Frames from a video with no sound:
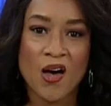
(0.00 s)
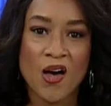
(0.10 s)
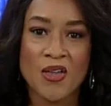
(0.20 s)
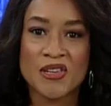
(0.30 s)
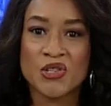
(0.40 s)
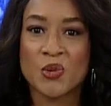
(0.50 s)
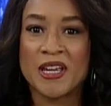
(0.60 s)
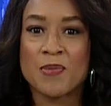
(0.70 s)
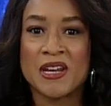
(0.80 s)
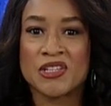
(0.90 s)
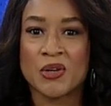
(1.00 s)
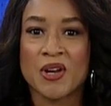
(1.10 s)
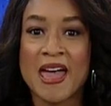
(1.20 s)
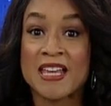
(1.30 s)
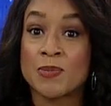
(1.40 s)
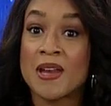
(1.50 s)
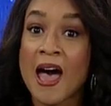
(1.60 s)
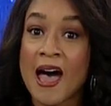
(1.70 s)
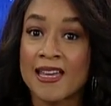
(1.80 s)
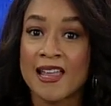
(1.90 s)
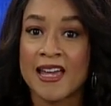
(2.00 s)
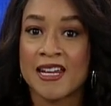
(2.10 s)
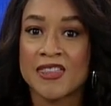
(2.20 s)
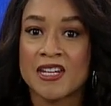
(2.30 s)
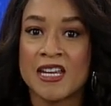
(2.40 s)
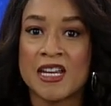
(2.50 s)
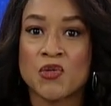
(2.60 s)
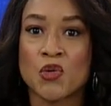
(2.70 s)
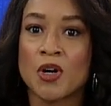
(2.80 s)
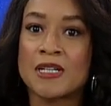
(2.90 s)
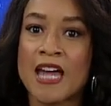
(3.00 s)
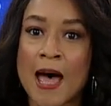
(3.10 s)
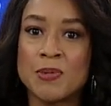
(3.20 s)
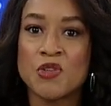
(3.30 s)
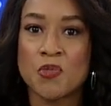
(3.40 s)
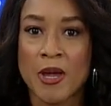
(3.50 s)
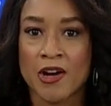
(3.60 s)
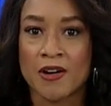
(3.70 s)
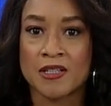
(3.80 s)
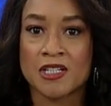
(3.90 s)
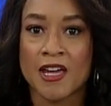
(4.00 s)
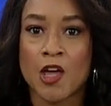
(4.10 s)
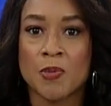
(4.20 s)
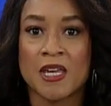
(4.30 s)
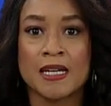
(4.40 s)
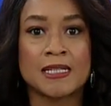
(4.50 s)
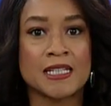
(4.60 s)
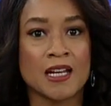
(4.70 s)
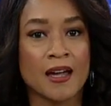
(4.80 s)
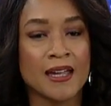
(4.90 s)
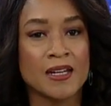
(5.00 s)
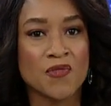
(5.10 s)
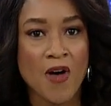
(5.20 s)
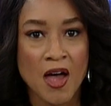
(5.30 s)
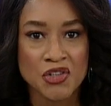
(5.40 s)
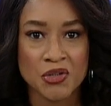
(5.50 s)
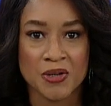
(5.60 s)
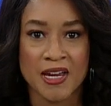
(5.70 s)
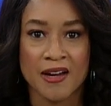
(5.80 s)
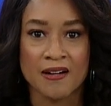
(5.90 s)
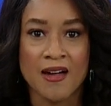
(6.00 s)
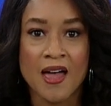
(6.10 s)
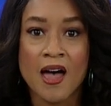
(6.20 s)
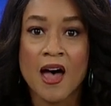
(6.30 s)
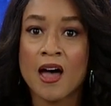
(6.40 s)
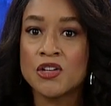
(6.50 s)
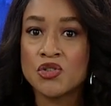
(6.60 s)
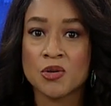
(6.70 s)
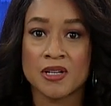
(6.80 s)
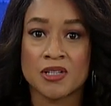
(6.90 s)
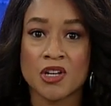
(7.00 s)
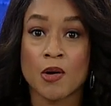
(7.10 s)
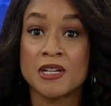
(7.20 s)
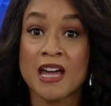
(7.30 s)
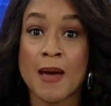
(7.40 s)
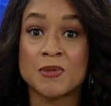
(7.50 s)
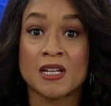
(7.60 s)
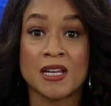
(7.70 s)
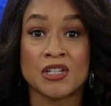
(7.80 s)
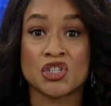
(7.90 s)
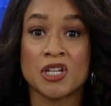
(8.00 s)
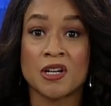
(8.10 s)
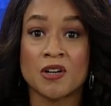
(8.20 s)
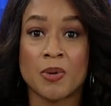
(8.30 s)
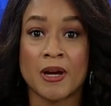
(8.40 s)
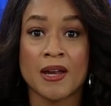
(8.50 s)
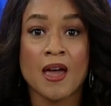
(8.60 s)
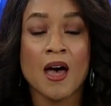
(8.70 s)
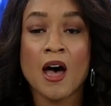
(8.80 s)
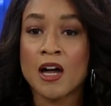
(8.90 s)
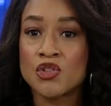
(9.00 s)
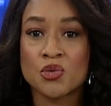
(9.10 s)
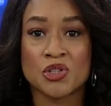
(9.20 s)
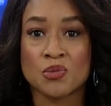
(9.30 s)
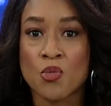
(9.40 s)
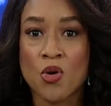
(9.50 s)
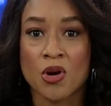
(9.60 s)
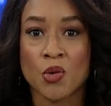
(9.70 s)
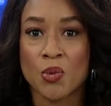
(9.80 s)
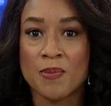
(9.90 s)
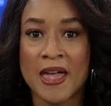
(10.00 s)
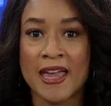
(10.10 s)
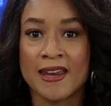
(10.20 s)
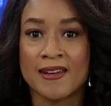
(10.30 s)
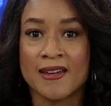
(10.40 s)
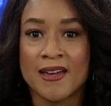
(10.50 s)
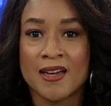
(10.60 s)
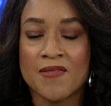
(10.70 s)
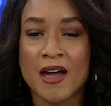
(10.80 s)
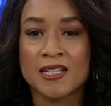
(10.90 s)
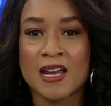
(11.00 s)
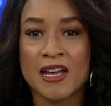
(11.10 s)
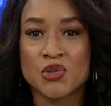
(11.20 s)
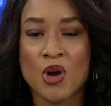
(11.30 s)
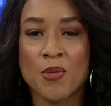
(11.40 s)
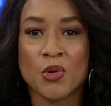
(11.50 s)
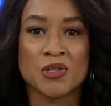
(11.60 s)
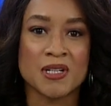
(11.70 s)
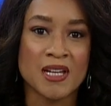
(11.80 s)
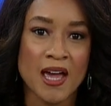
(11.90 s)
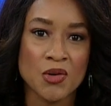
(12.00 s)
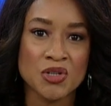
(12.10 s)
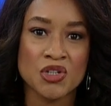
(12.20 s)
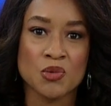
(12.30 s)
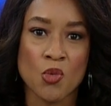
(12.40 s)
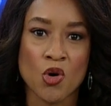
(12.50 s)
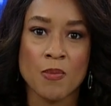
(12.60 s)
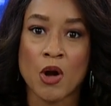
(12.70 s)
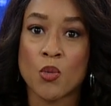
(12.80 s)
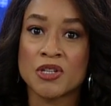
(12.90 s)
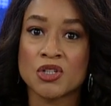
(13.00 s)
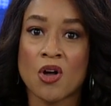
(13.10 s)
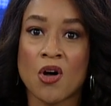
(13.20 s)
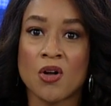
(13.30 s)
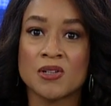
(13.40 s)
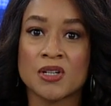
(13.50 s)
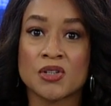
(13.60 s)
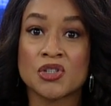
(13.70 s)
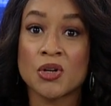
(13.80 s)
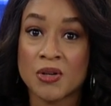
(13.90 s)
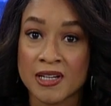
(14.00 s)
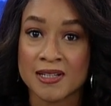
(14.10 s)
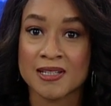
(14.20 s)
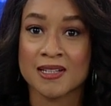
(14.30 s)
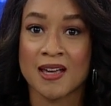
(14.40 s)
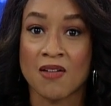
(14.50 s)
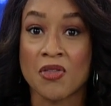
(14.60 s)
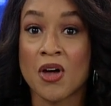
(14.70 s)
All this week, Minnesota has been highlighting the need for adoptive parents to help kids stuck in foster care. Hundreds are adopted each year, but hundreds more remain. Fox 9's Rob Olson tells us more about what's called Circus of the